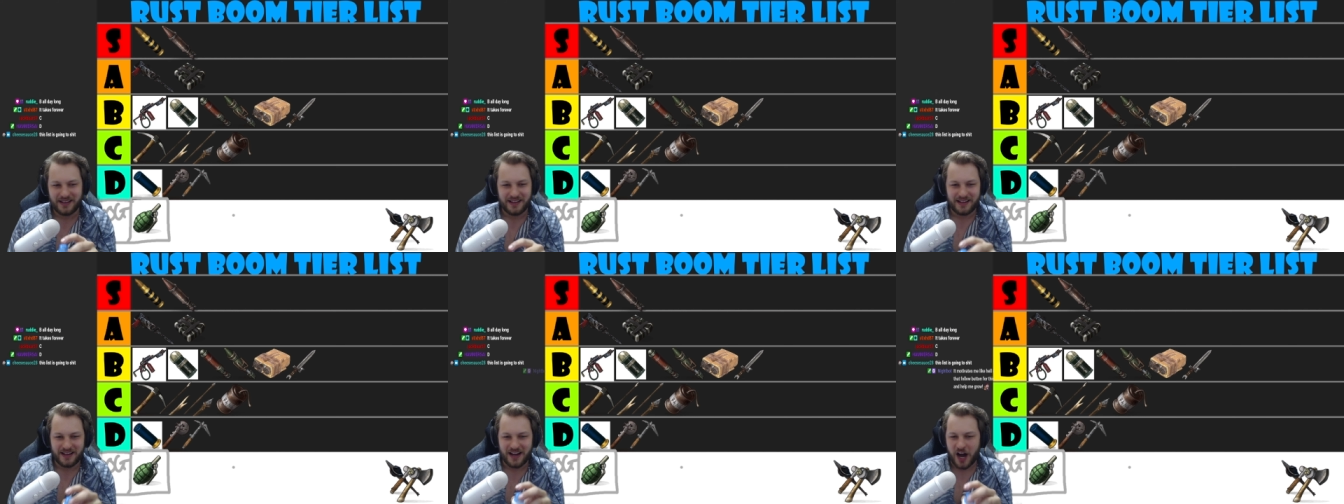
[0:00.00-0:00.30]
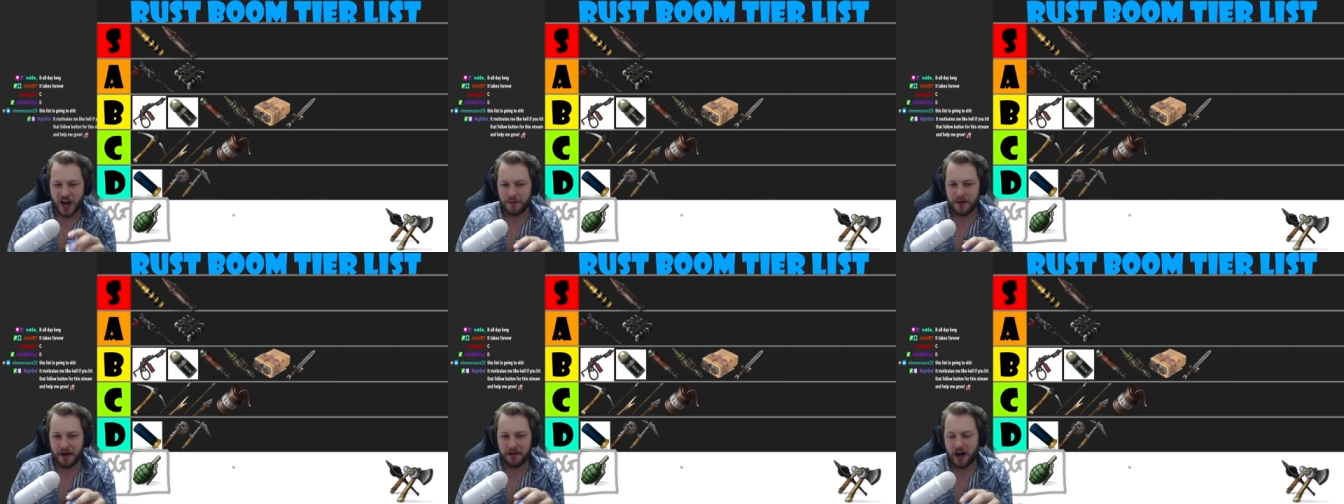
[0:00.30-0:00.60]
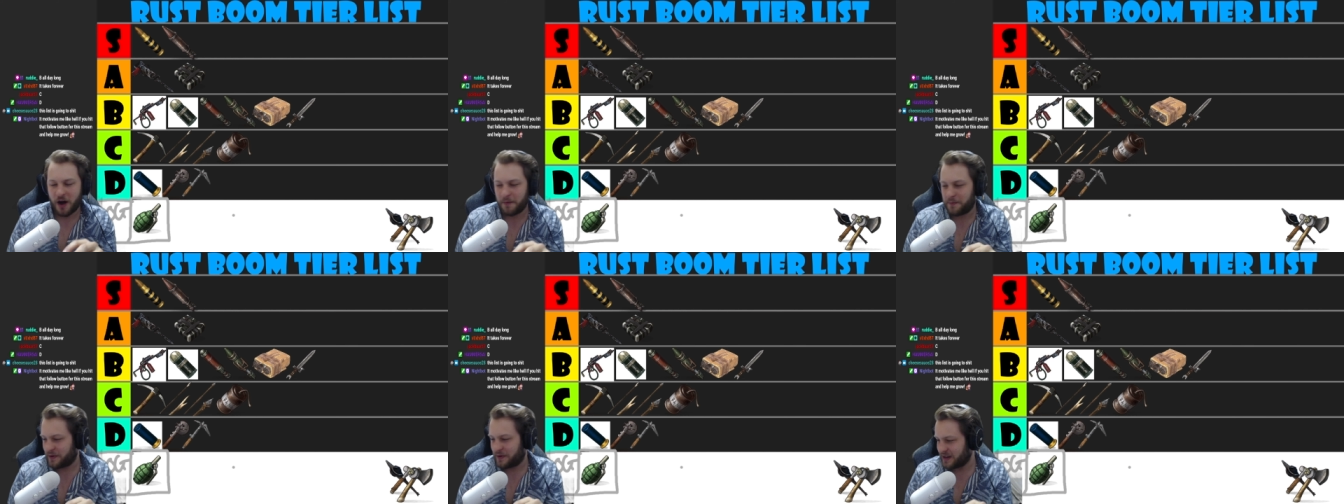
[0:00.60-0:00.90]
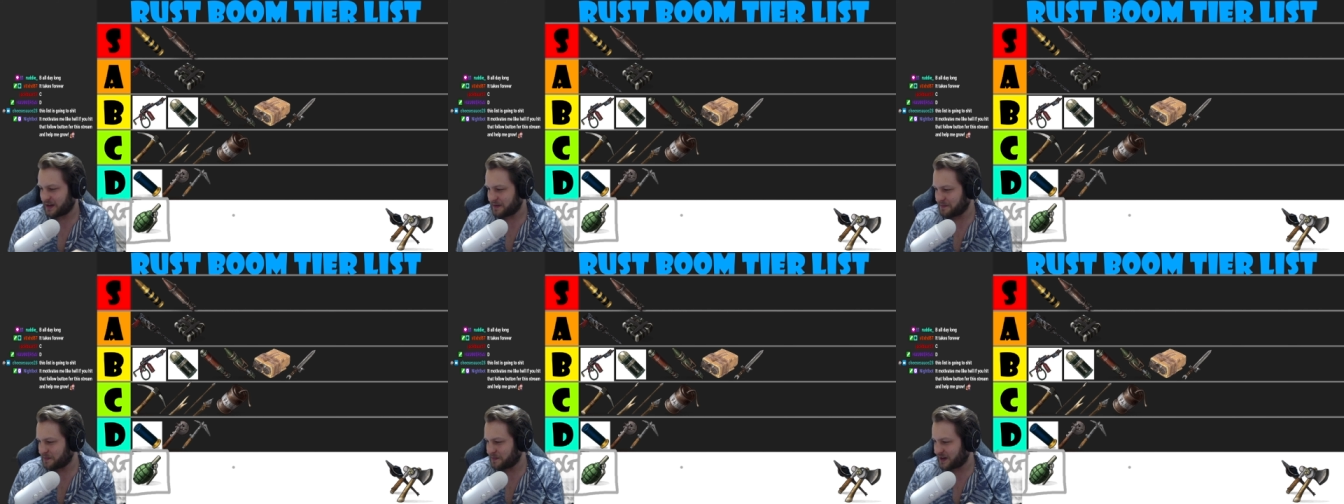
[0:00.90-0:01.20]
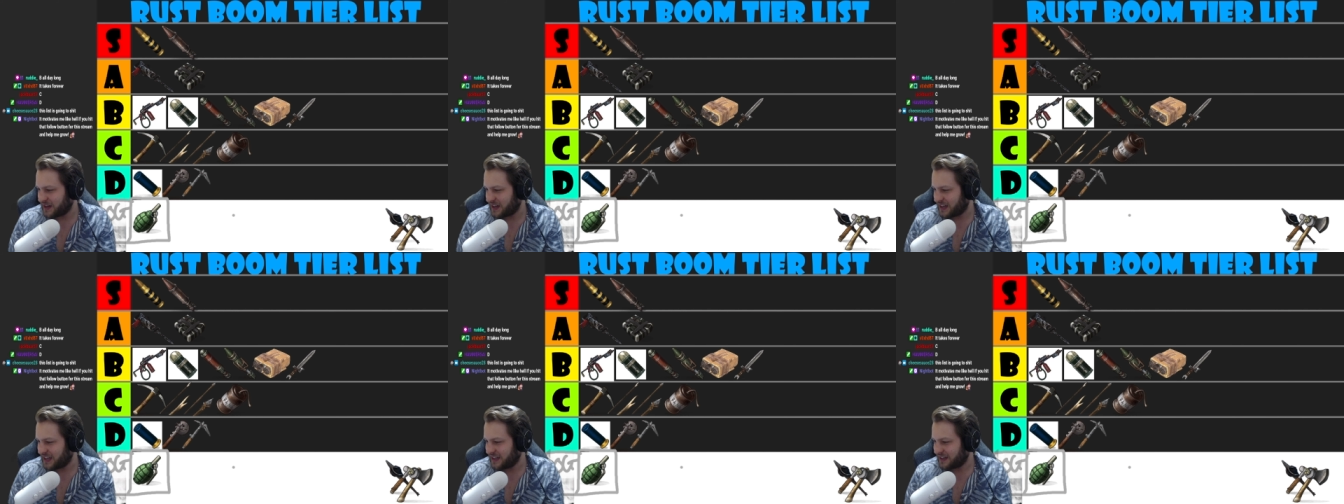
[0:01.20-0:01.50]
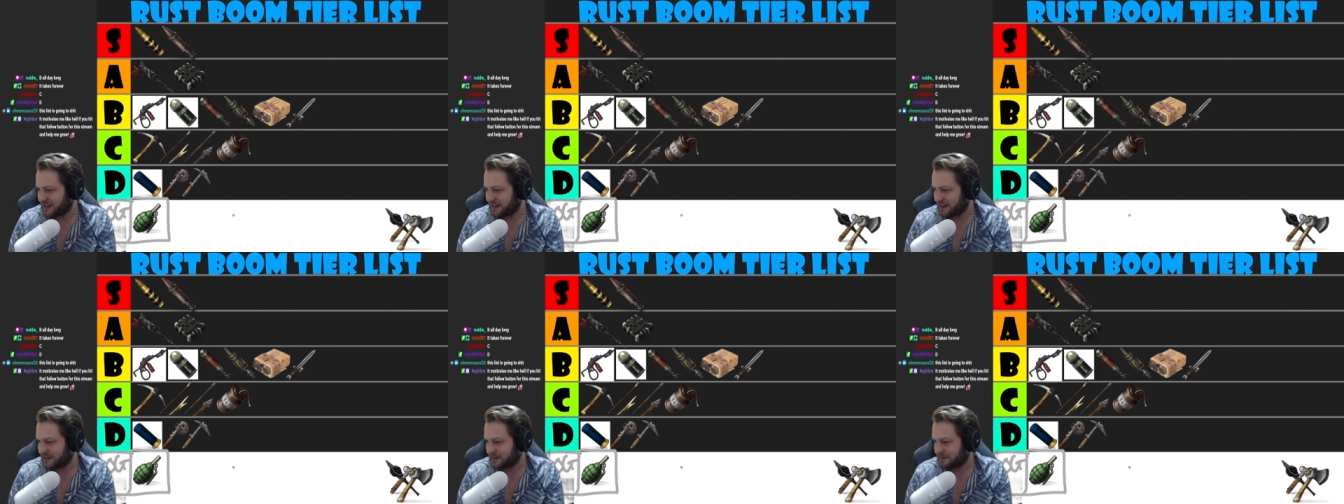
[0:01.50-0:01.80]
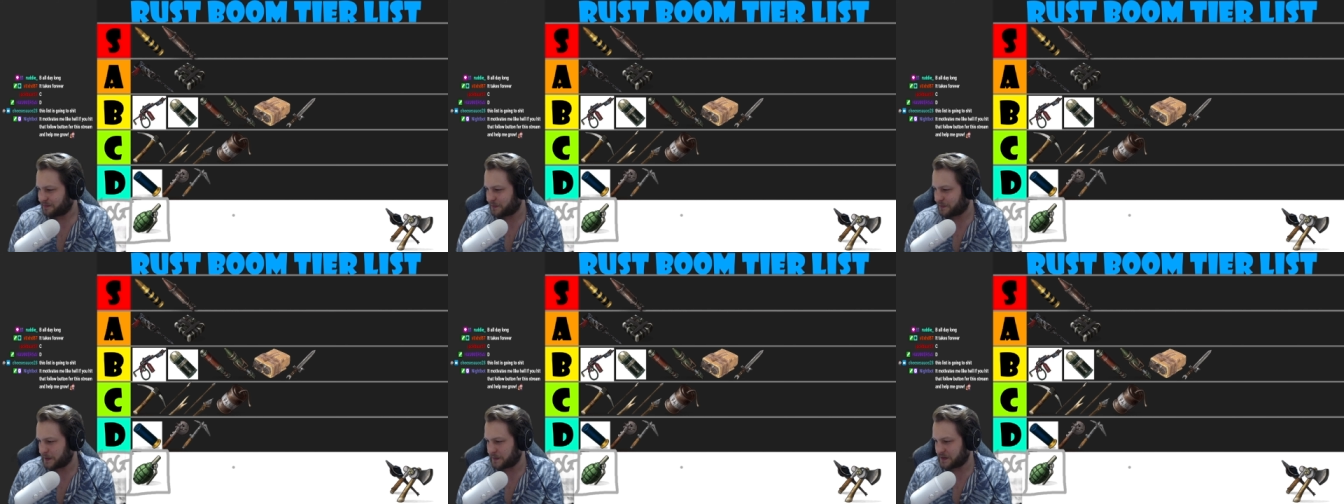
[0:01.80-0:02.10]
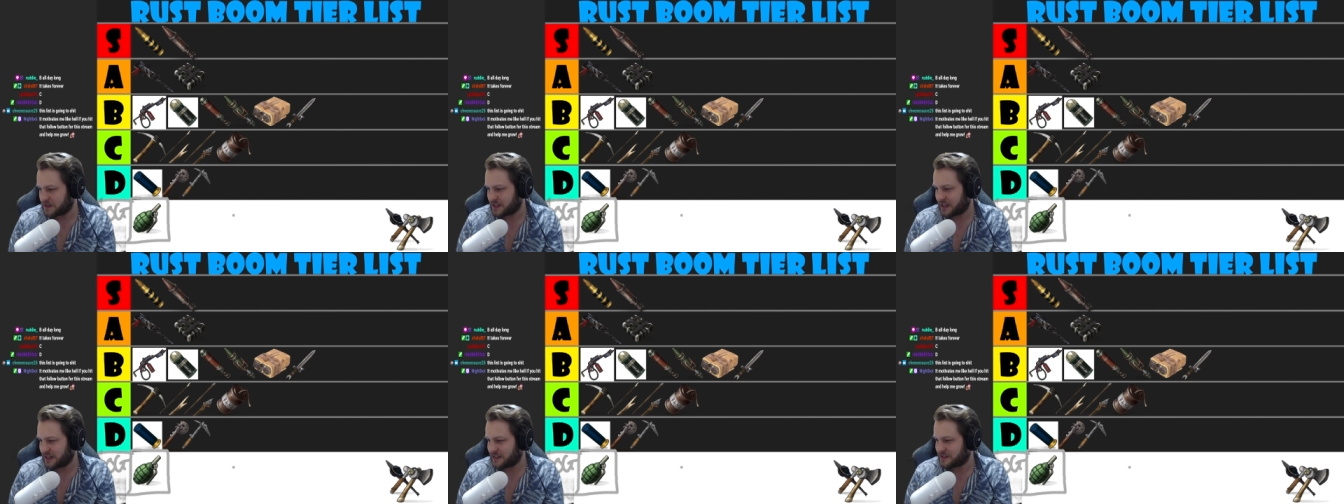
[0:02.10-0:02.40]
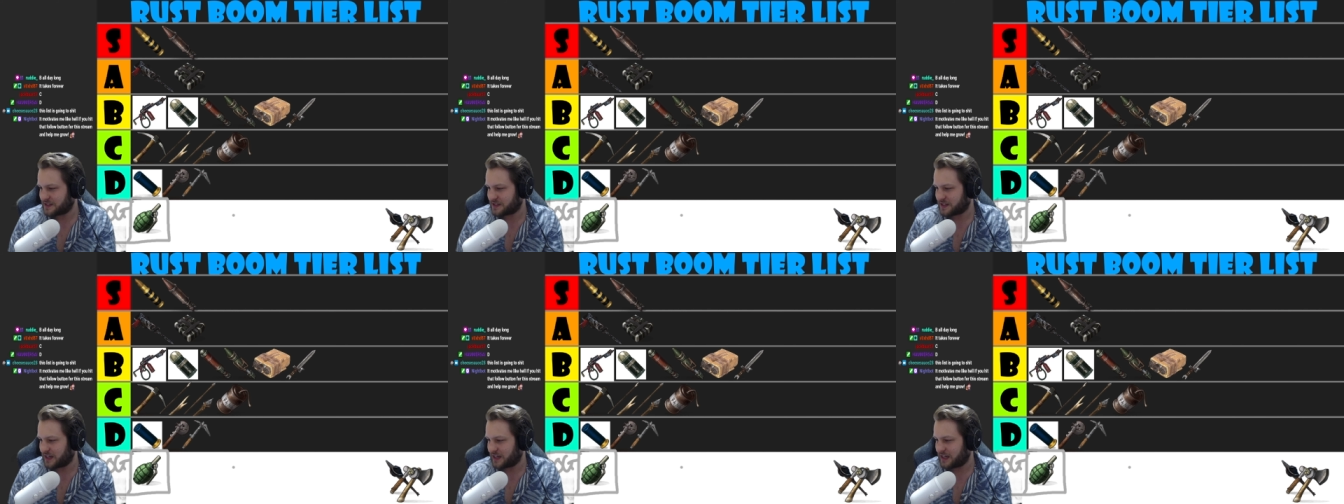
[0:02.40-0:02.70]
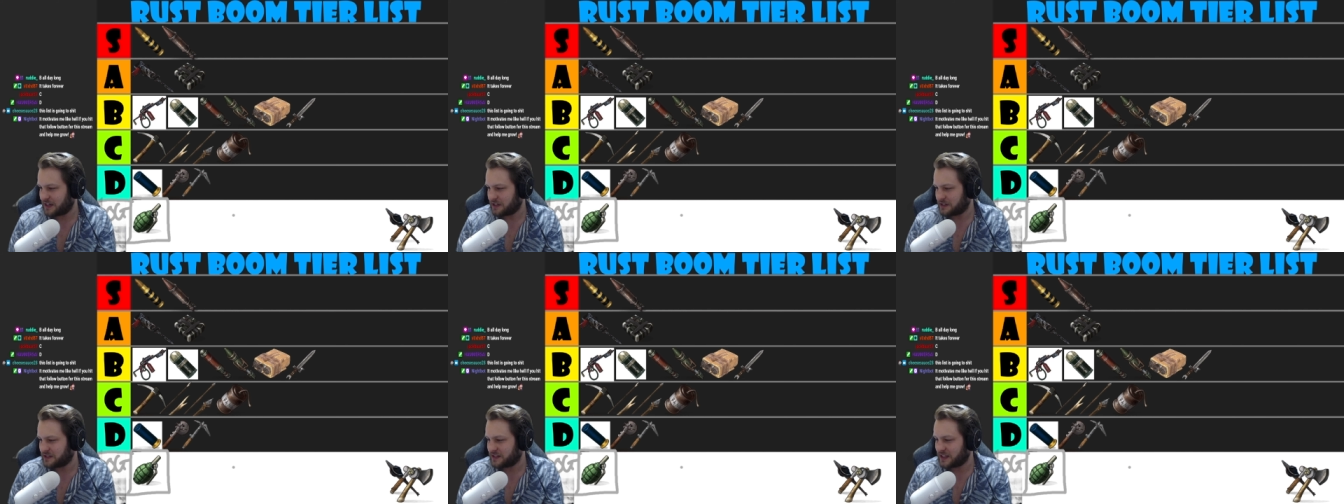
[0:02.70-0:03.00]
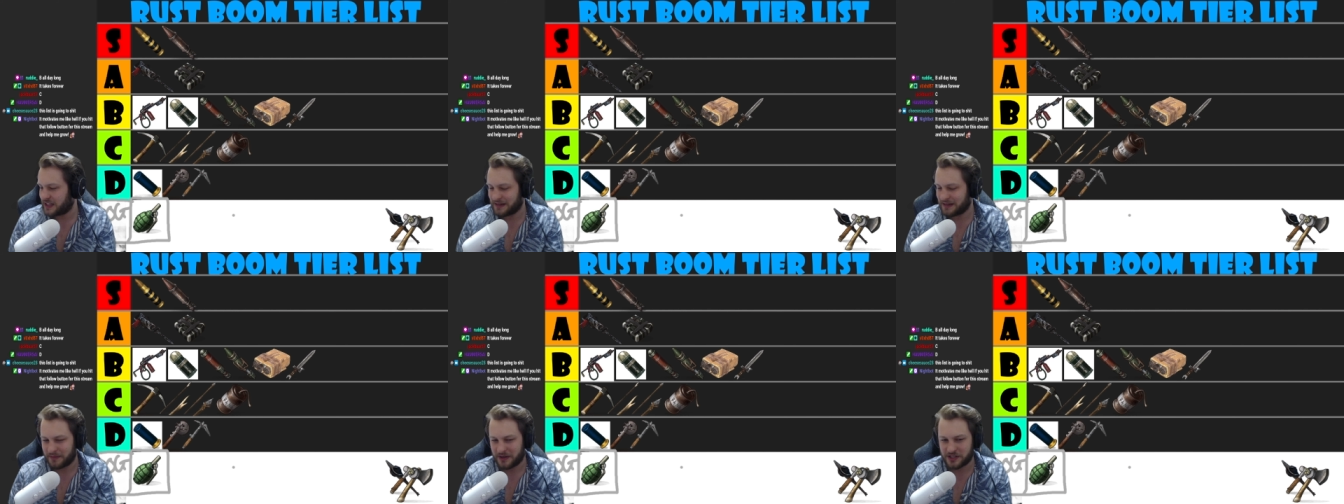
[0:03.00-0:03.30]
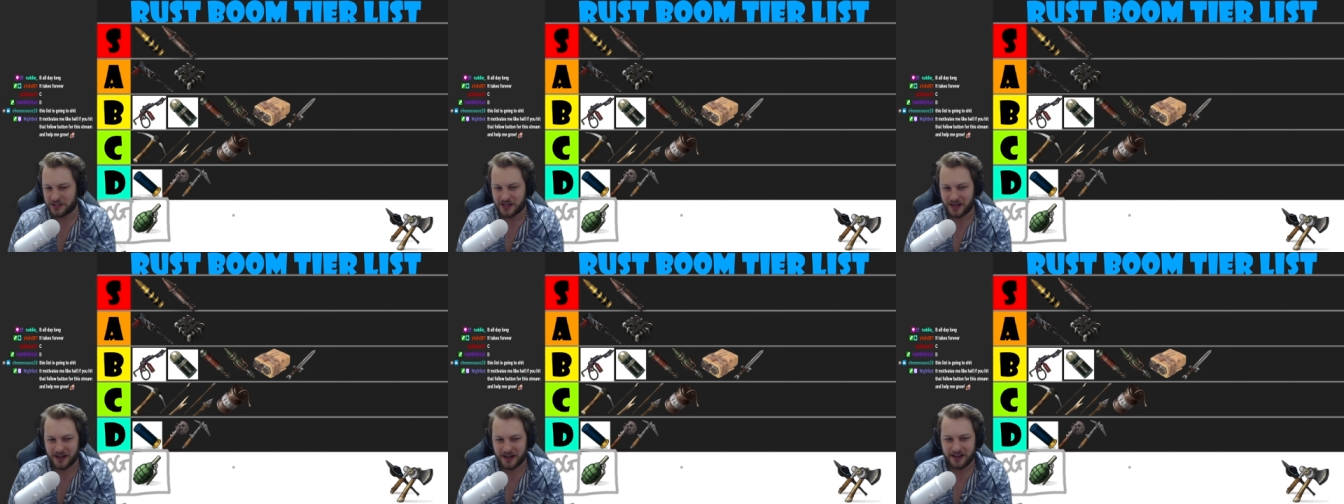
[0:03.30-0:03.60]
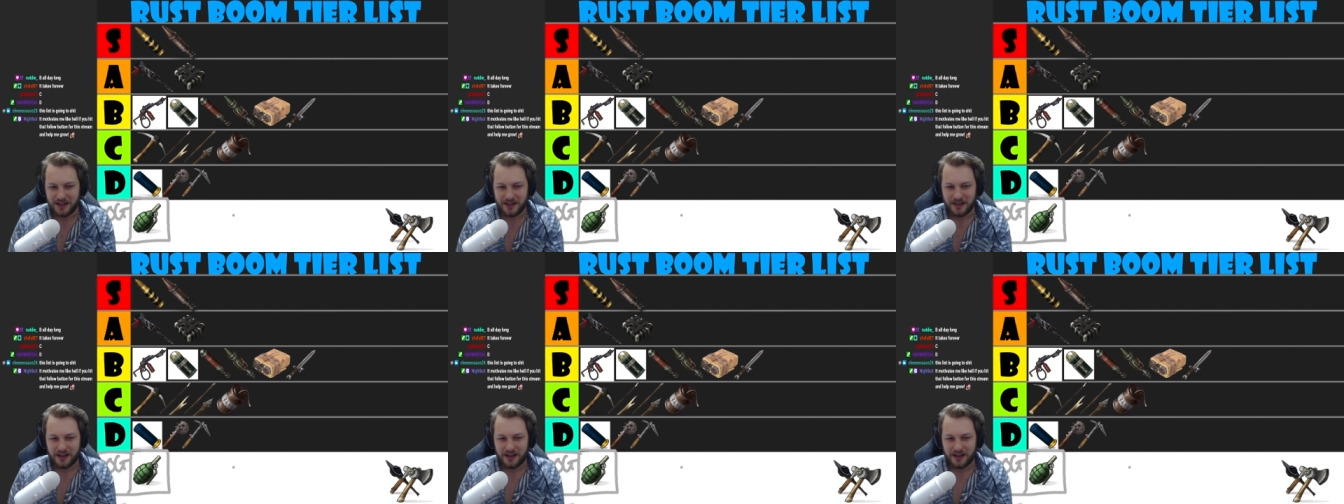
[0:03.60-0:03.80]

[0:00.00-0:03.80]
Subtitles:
I'll put it in B. People are saying C and D in my chat.